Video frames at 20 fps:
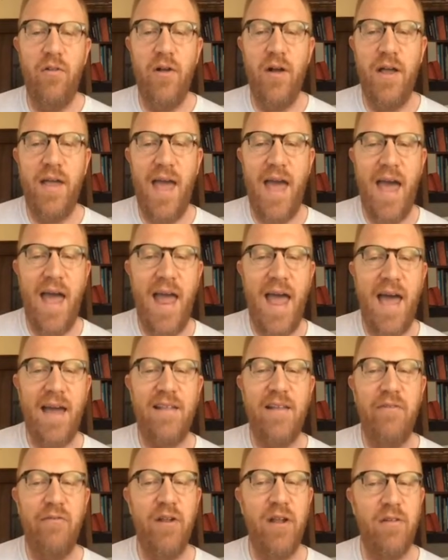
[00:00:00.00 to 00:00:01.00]
at
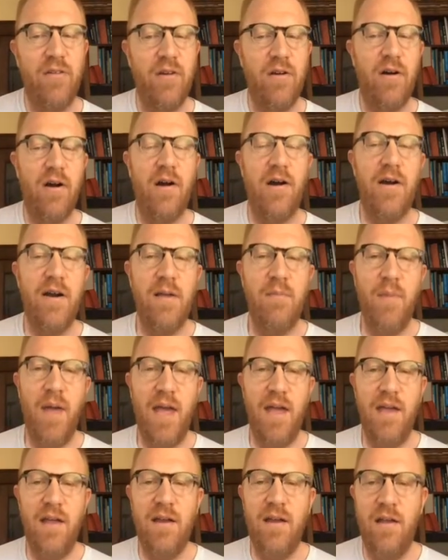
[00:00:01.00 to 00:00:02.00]
activities that are already
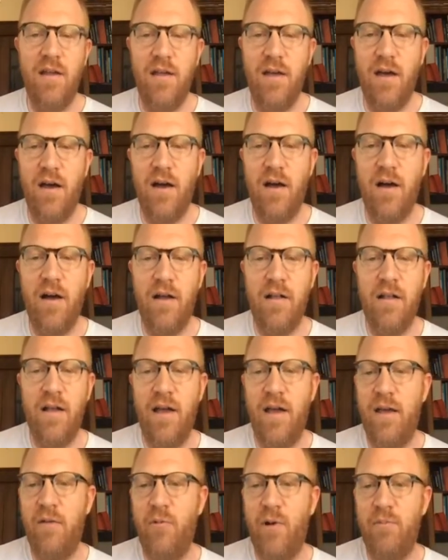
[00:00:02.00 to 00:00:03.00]
made on a
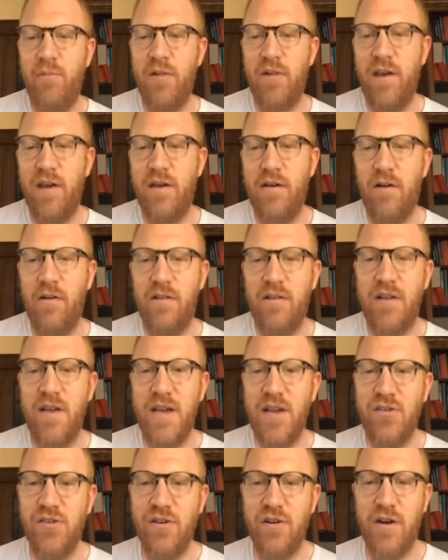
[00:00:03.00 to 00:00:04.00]
website called
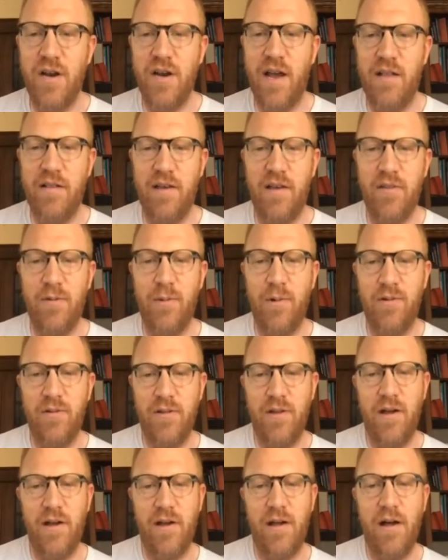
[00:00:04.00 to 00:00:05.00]

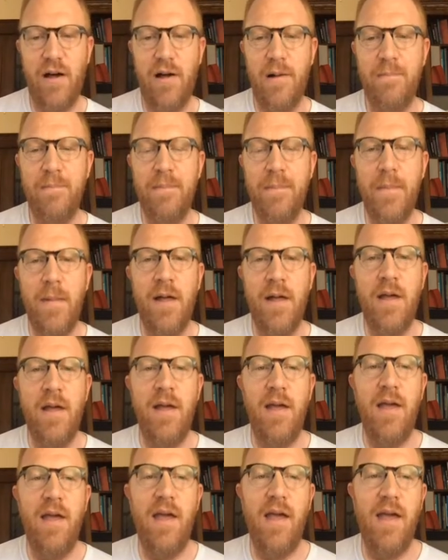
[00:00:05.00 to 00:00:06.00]
teacher.desmos.com.
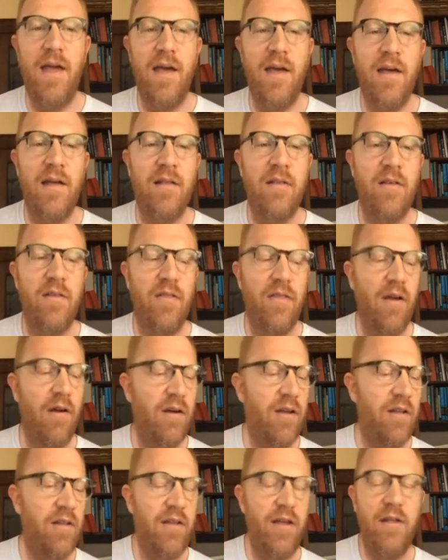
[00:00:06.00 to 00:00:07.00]
And they're
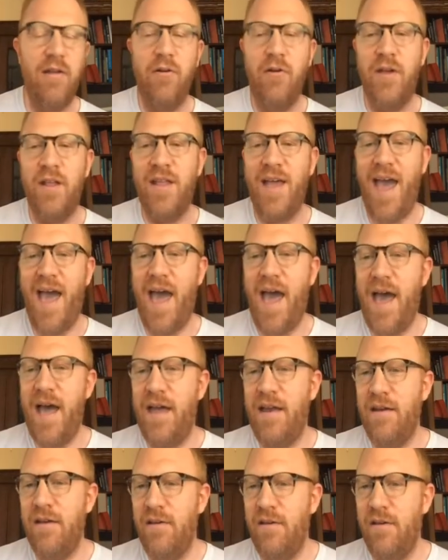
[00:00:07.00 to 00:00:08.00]
continuing to
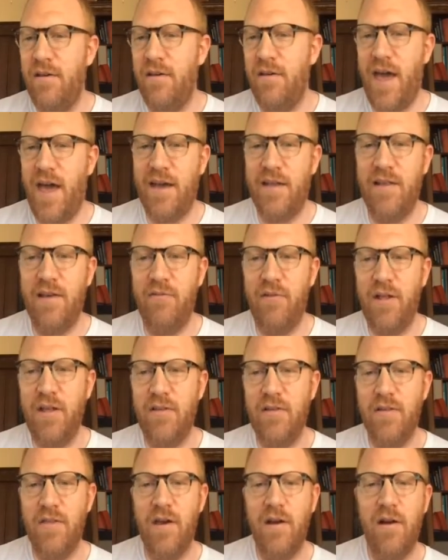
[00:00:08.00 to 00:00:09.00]
add activities
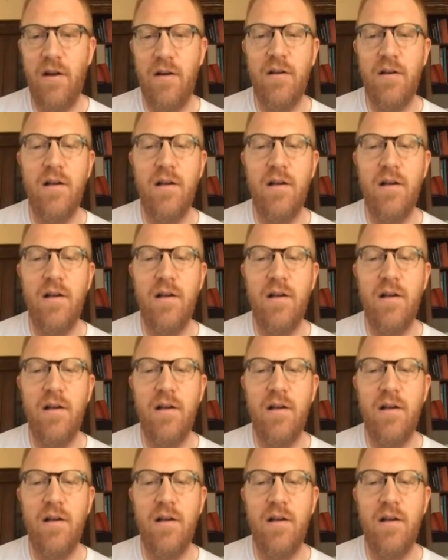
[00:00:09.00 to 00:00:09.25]
there.